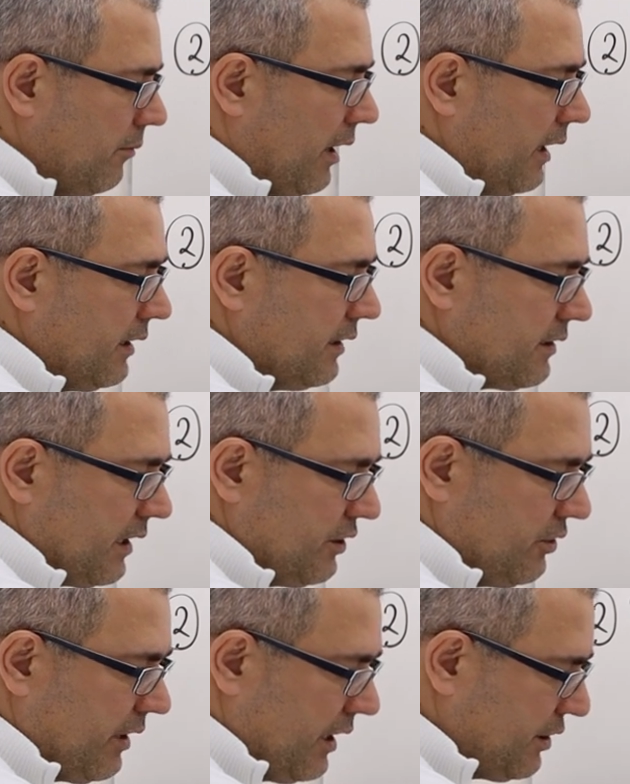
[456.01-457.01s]
minus
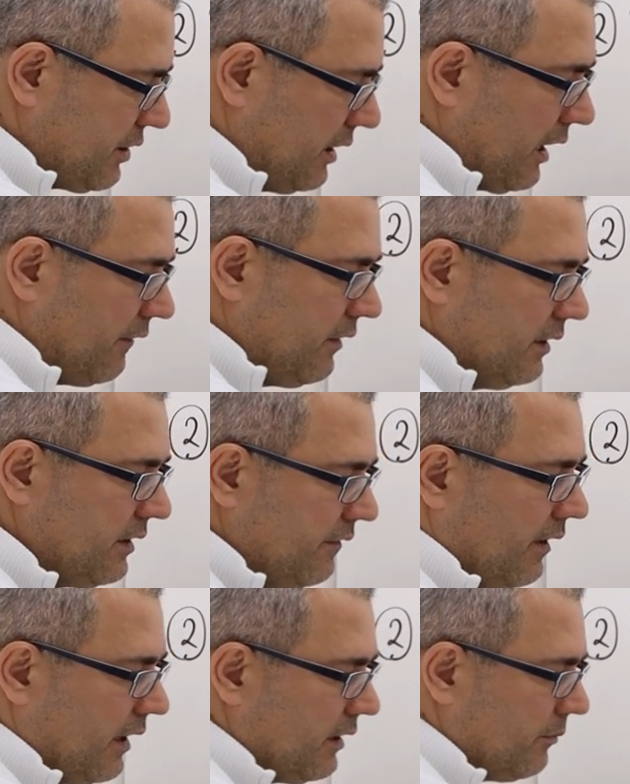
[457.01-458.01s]
education level
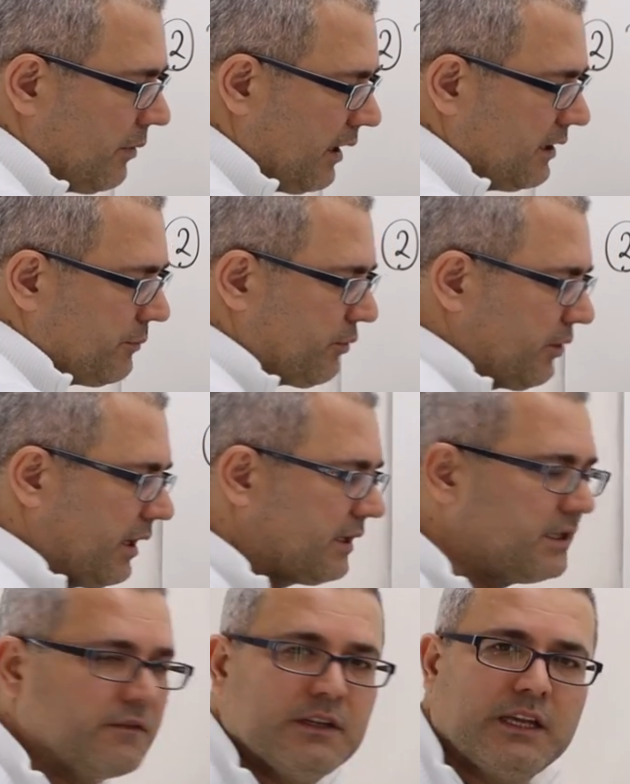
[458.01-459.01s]
divided by his
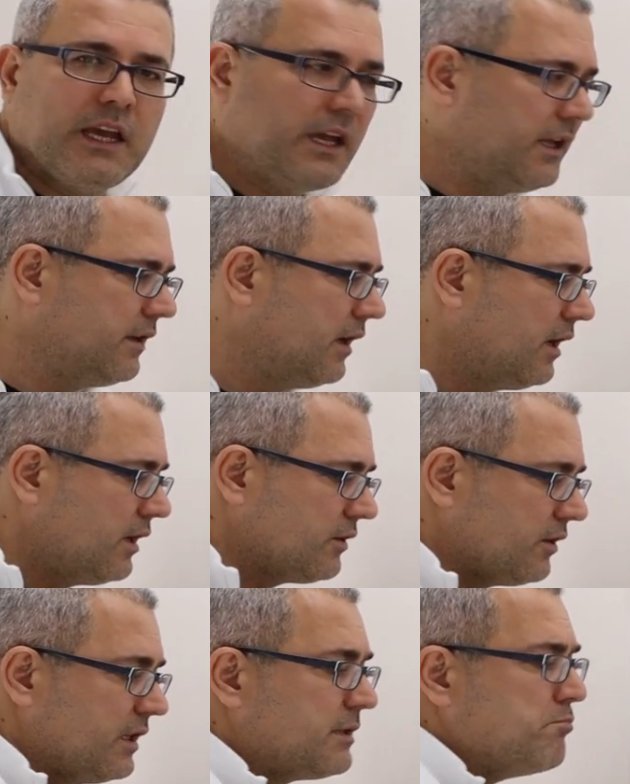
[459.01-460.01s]
productivity, 8.
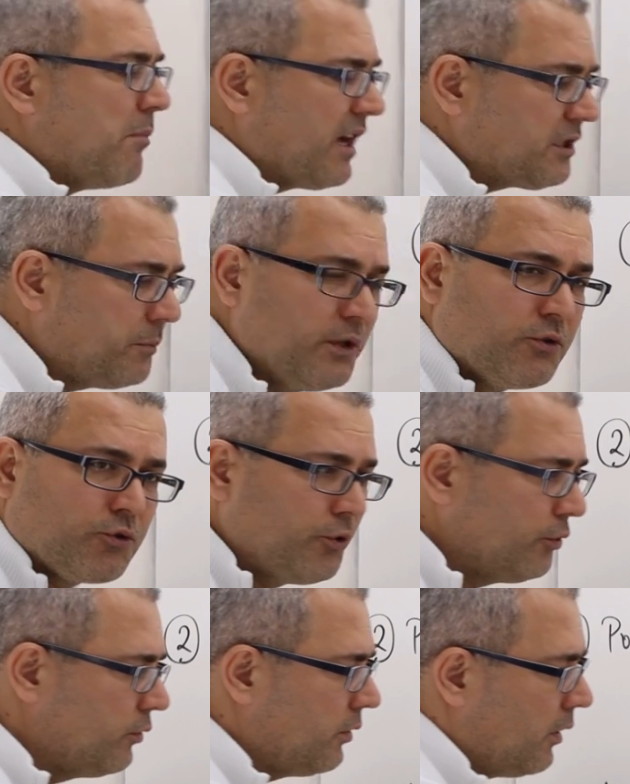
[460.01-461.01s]
So this must be
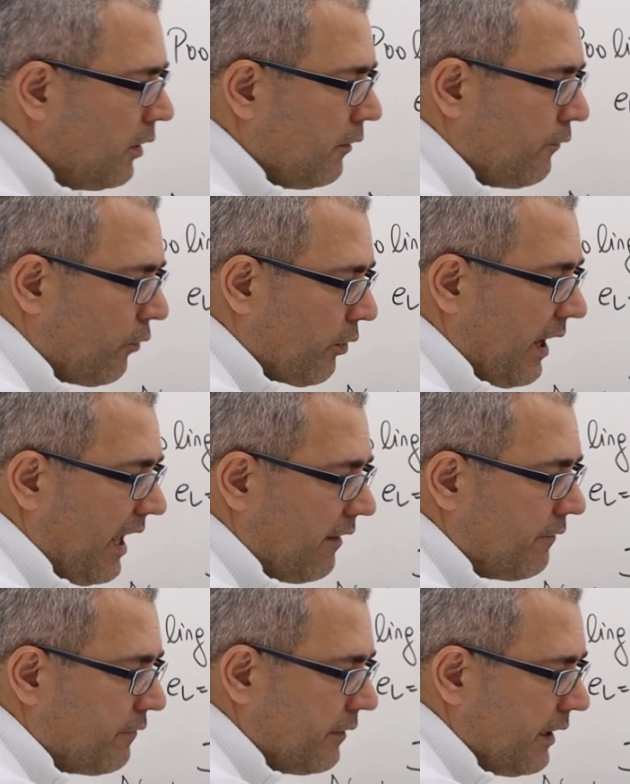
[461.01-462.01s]
true for
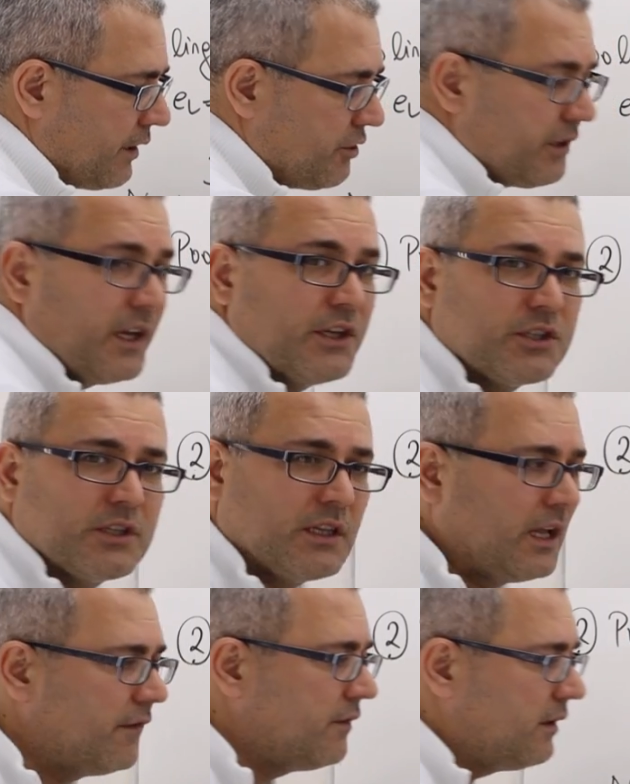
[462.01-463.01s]
every
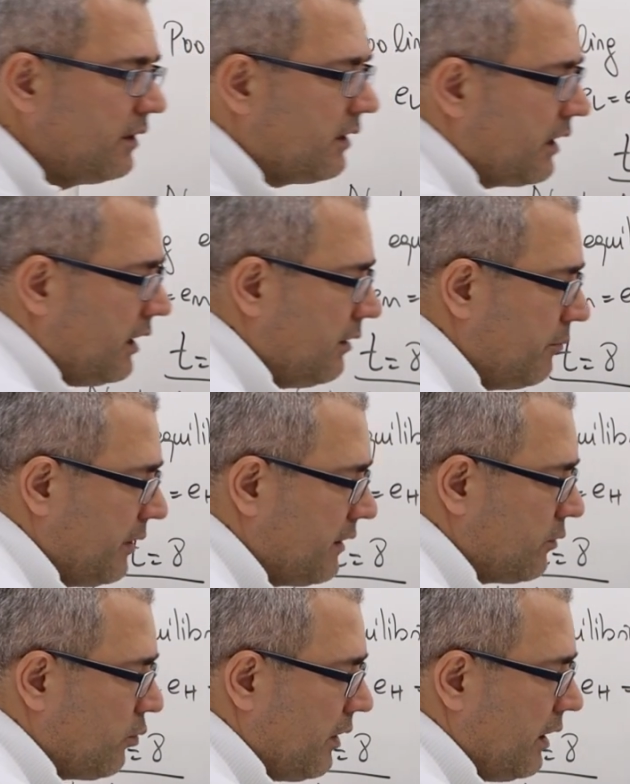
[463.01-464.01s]
education level in
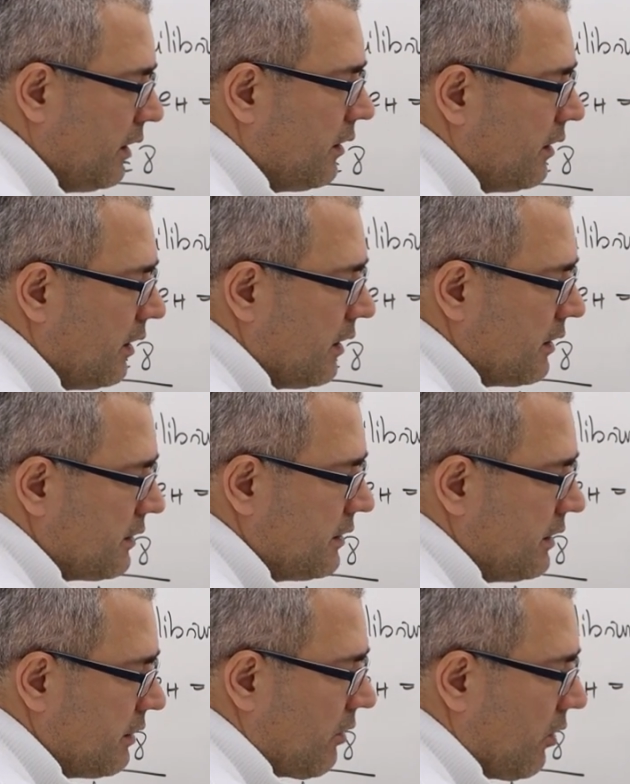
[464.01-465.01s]
between
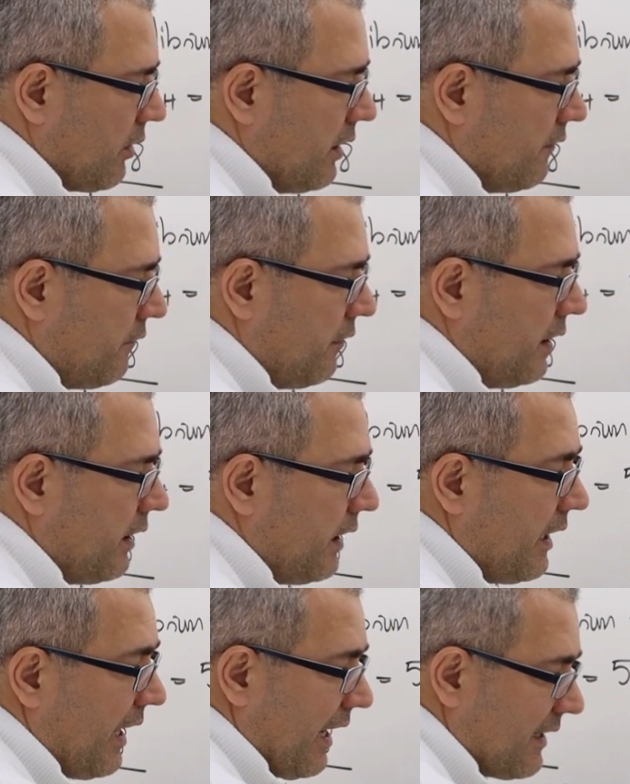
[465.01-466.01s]
0
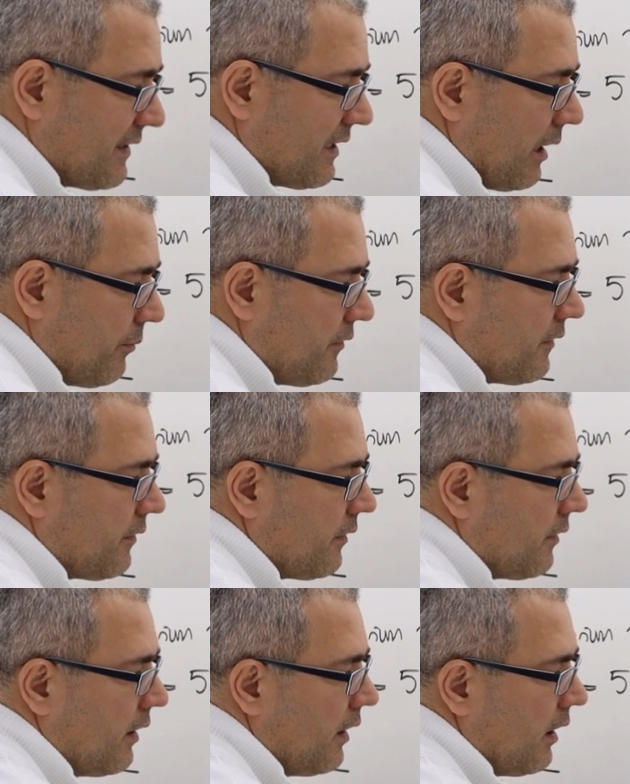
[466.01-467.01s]
infinity except
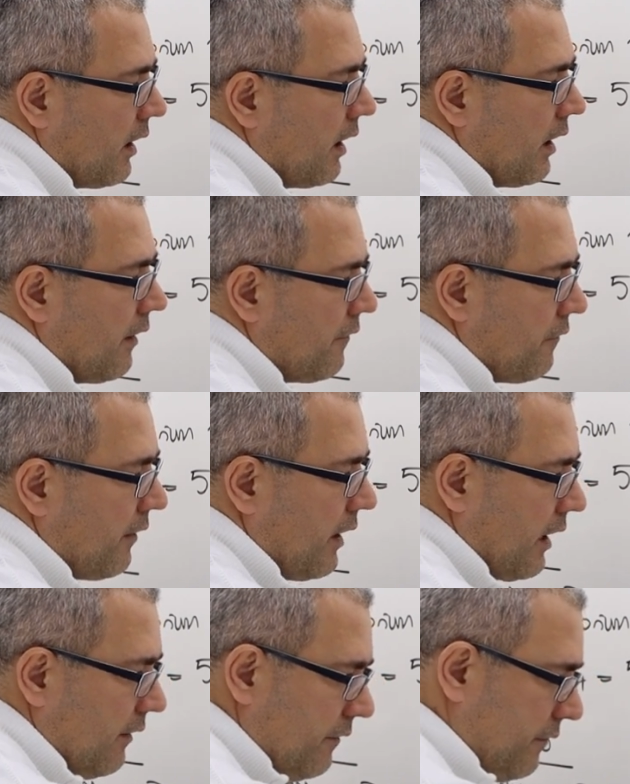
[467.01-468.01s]

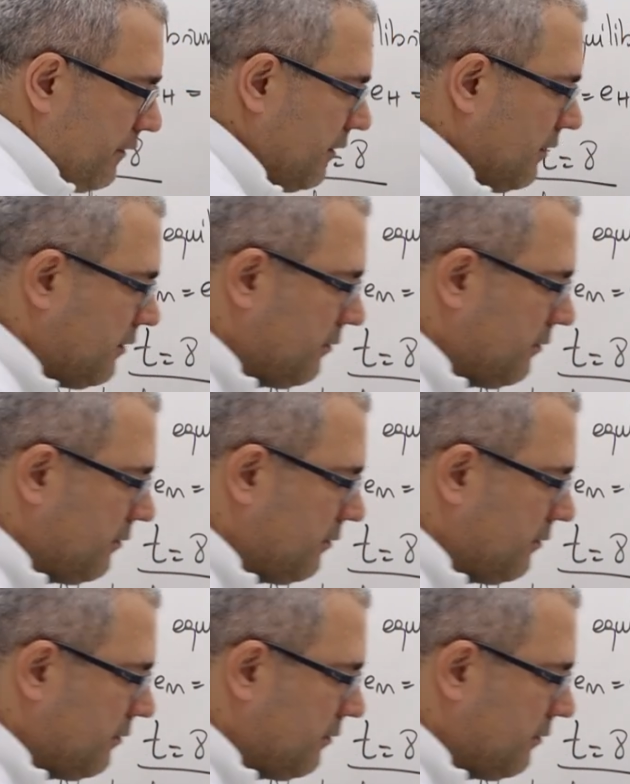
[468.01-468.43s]
5,